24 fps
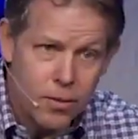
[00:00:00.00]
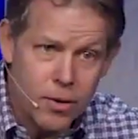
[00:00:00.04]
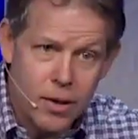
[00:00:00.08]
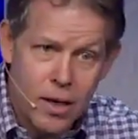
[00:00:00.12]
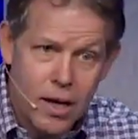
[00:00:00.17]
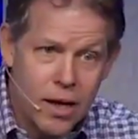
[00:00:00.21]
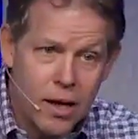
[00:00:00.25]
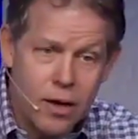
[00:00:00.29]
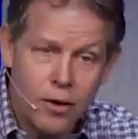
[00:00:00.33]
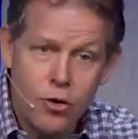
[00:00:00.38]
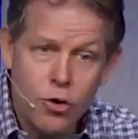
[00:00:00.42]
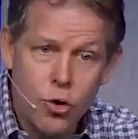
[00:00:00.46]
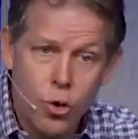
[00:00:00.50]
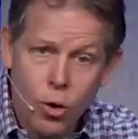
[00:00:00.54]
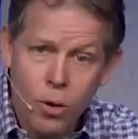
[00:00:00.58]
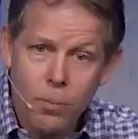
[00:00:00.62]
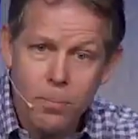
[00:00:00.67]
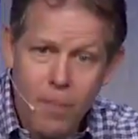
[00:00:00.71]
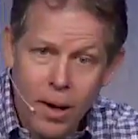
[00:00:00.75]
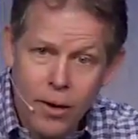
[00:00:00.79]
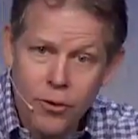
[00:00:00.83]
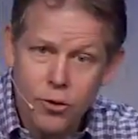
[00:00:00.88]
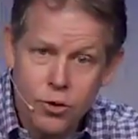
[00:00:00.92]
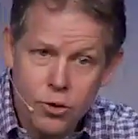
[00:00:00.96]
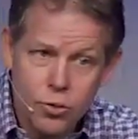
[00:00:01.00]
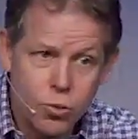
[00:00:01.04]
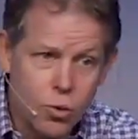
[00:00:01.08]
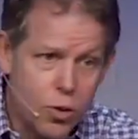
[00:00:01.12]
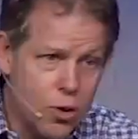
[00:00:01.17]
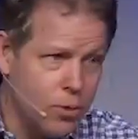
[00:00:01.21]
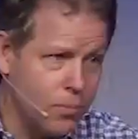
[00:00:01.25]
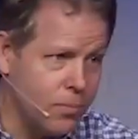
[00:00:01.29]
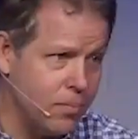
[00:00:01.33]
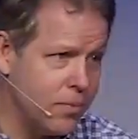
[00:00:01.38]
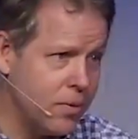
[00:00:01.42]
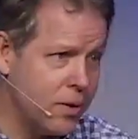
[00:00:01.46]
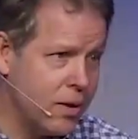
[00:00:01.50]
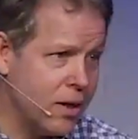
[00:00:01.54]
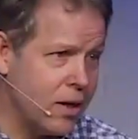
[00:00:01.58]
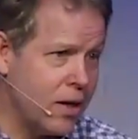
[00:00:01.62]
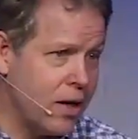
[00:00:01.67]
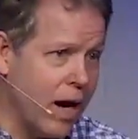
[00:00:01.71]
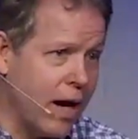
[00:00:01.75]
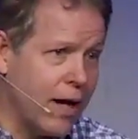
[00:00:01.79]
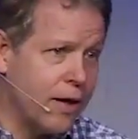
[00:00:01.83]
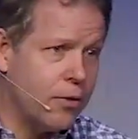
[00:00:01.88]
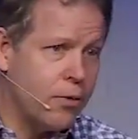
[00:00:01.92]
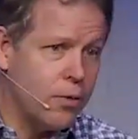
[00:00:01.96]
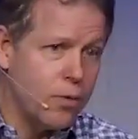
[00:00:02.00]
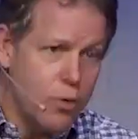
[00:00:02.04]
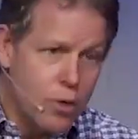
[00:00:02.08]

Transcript: in your mother's womb, God